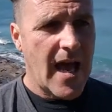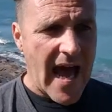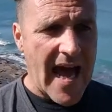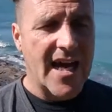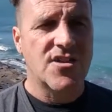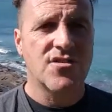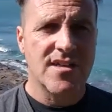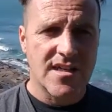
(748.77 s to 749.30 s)

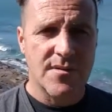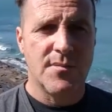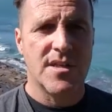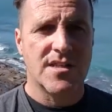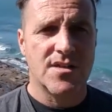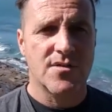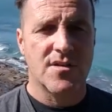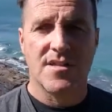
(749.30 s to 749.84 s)
actually
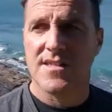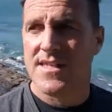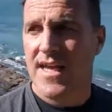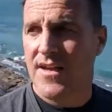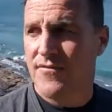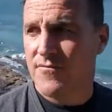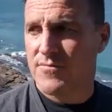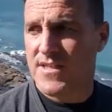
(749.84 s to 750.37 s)
commit to it and
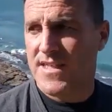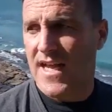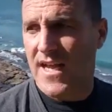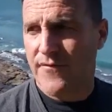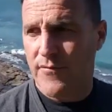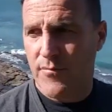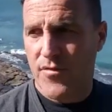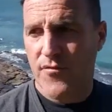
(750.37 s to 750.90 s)
say, from today,
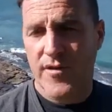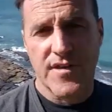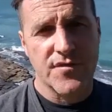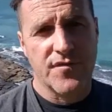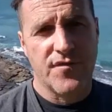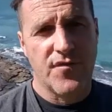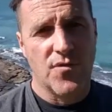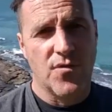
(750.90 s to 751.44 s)
from 3
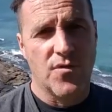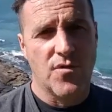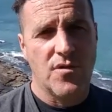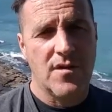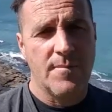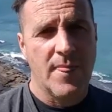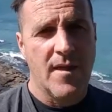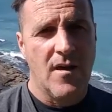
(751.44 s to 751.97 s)
till 4,